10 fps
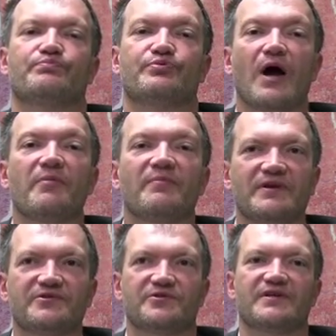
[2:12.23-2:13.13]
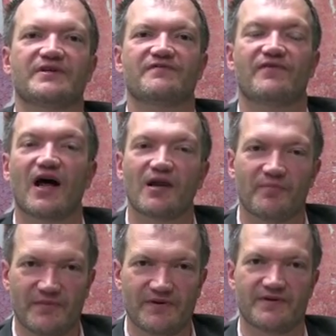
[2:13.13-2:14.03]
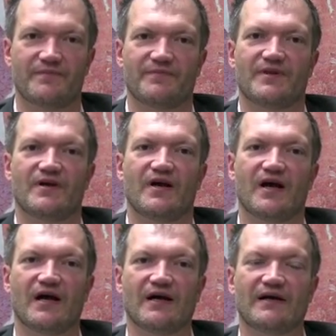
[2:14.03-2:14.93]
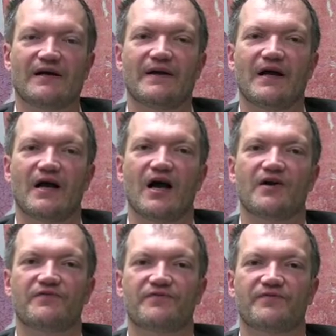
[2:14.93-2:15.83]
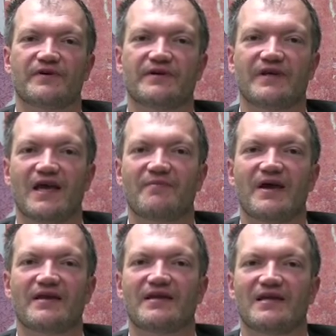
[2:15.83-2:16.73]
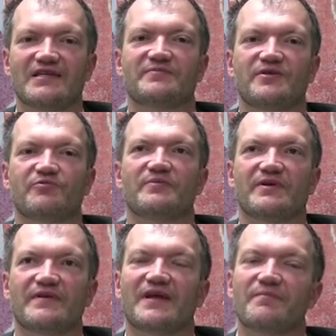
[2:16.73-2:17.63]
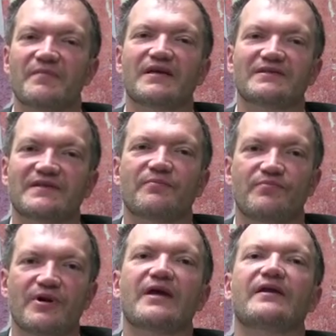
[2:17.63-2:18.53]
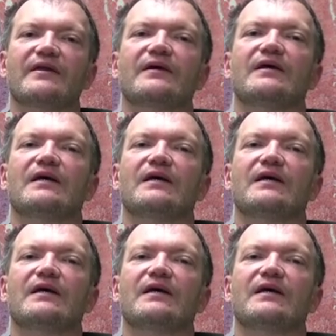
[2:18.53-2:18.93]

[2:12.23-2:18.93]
probably during development of gay men and lesbian women that makes their brain